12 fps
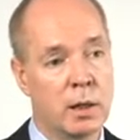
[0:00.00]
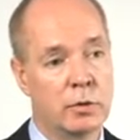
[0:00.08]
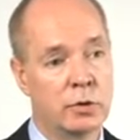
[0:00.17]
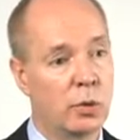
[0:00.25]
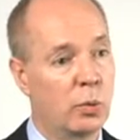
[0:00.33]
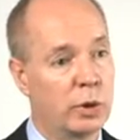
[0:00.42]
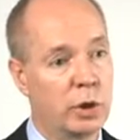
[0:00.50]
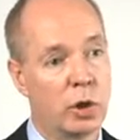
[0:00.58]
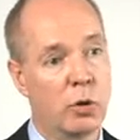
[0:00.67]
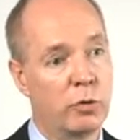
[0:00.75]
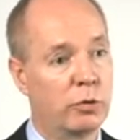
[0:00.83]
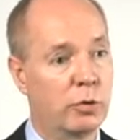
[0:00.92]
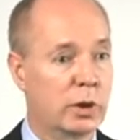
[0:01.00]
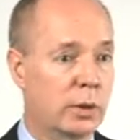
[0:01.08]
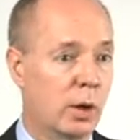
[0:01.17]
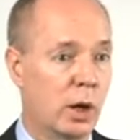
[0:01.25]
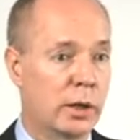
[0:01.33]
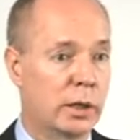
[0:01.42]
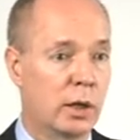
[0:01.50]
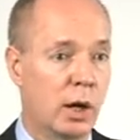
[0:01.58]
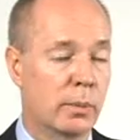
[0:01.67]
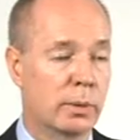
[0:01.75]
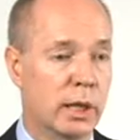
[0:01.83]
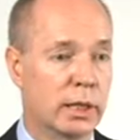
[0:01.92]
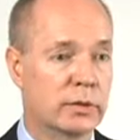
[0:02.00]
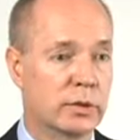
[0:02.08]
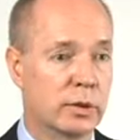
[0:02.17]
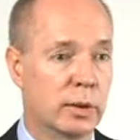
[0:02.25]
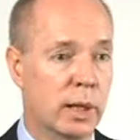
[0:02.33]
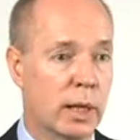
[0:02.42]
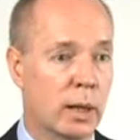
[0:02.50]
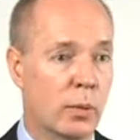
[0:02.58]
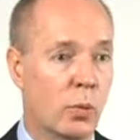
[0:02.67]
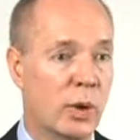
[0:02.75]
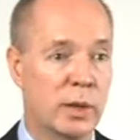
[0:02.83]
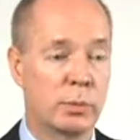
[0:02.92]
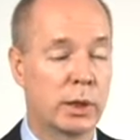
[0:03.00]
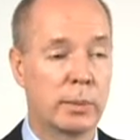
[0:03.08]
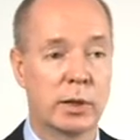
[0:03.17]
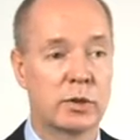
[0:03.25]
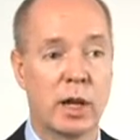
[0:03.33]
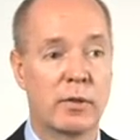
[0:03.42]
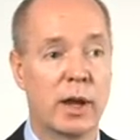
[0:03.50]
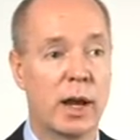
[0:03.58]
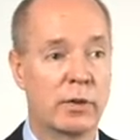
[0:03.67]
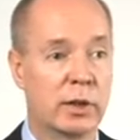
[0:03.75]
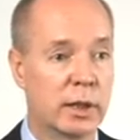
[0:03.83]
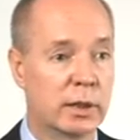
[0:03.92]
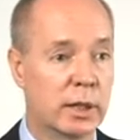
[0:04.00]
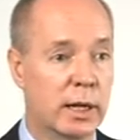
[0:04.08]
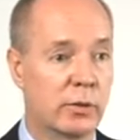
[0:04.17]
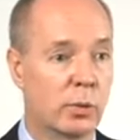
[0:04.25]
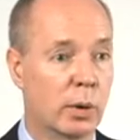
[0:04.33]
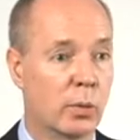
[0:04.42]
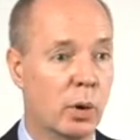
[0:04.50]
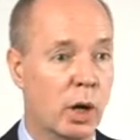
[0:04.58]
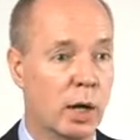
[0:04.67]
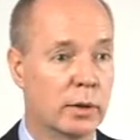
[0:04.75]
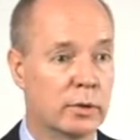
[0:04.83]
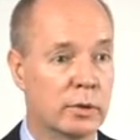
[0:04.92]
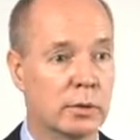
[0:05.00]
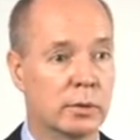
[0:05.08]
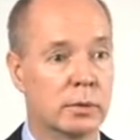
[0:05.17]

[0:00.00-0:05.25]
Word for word: So when you go through the commodity complex, uh, we pretty much have everything that everyone wants.